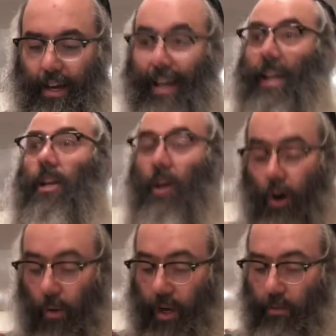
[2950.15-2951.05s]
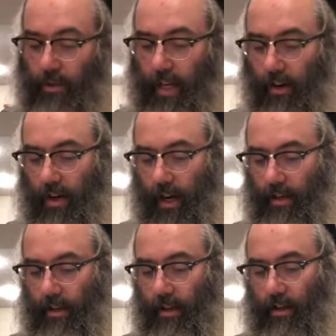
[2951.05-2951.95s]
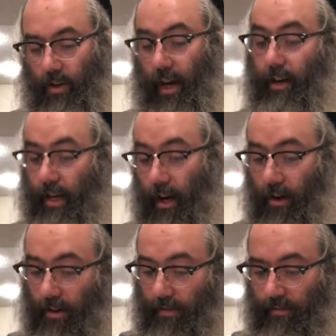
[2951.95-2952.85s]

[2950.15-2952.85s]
He didn't know when it was day or night. So how did he know?